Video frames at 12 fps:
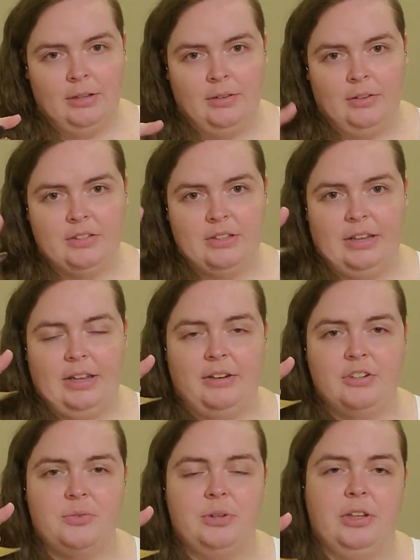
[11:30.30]
So the
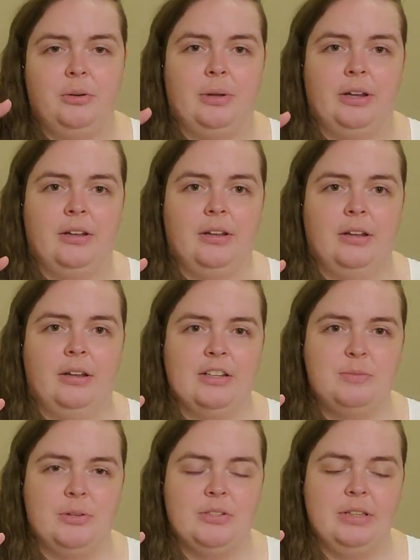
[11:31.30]
in is really quick, and
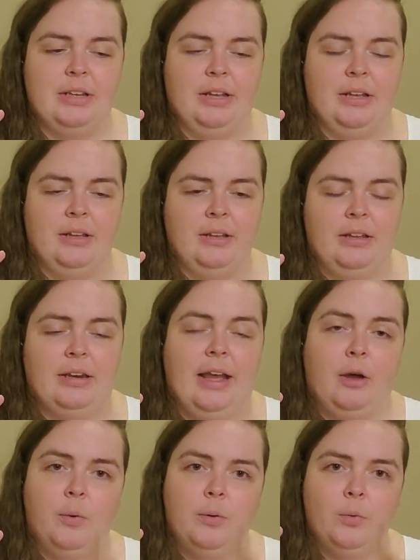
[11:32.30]
it's mostly a in
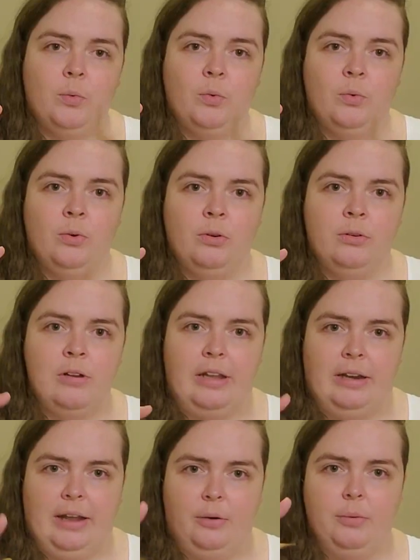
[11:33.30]
out,
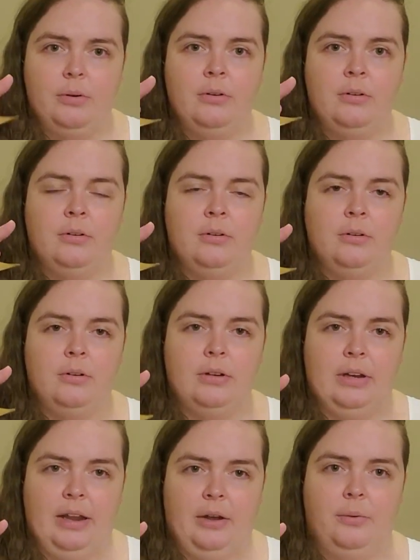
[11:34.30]
in out,
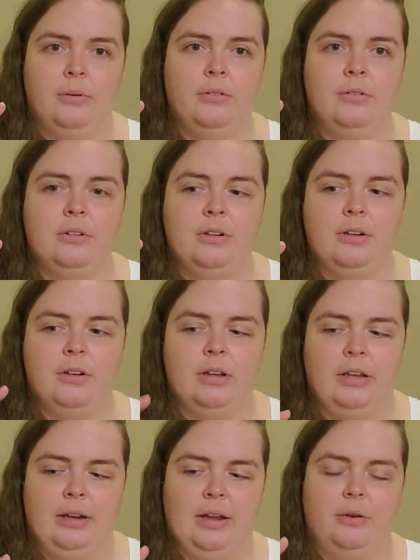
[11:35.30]
in out,
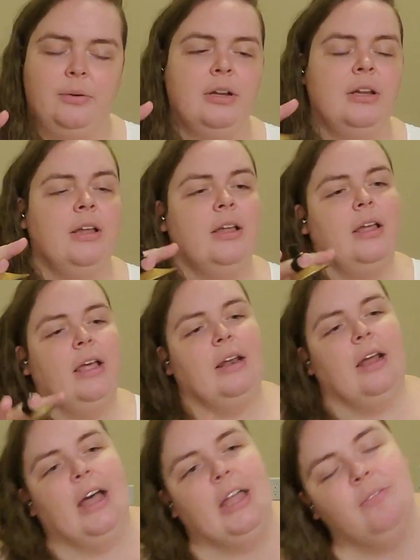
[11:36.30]
in out.
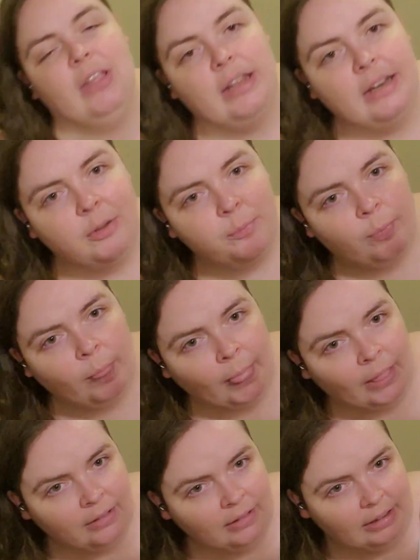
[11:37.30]
And I'm hitting
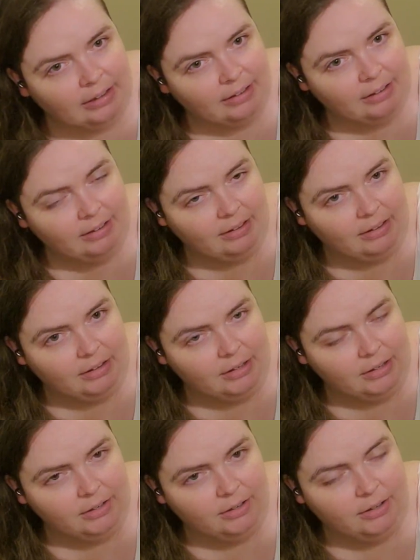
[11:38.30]
like
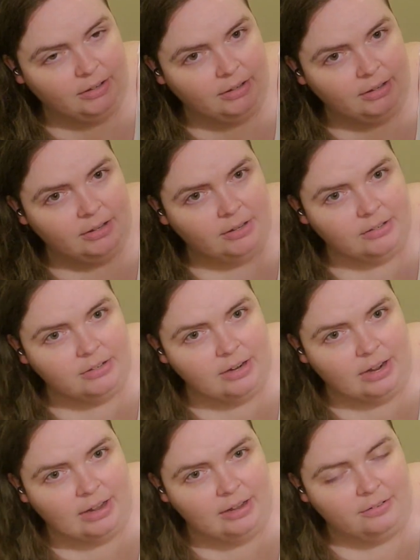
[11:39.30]
here,
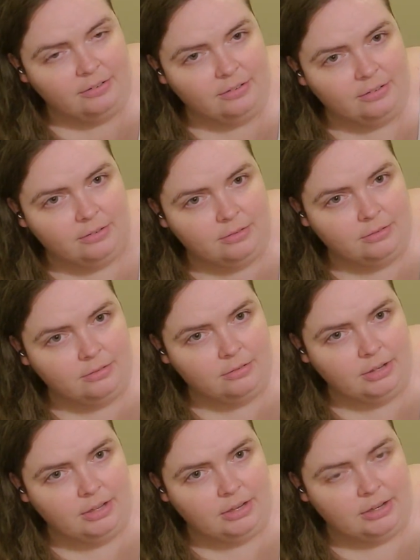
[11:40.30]
not
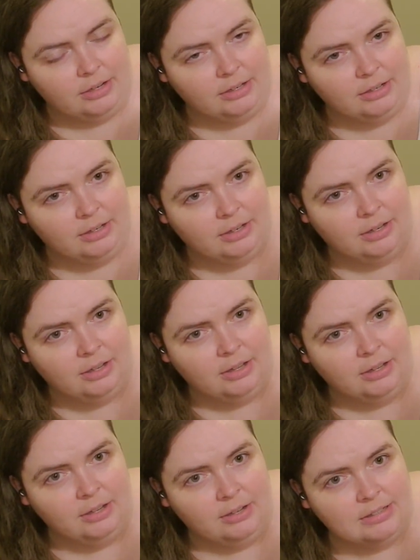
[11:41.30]
here,
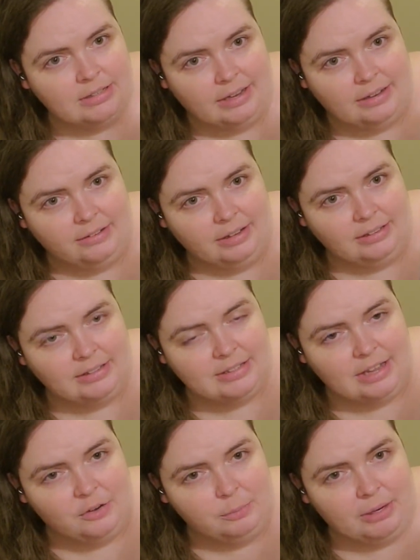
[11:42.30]
because I like the
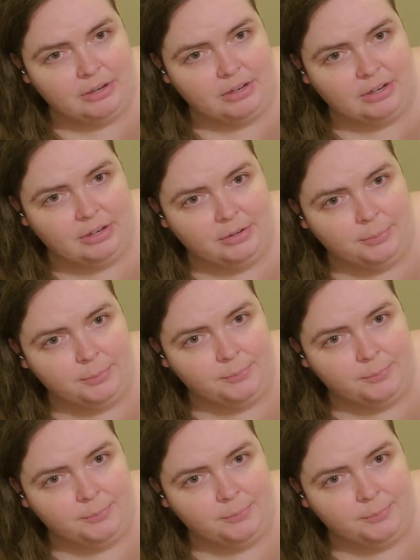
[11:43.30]
sound better here.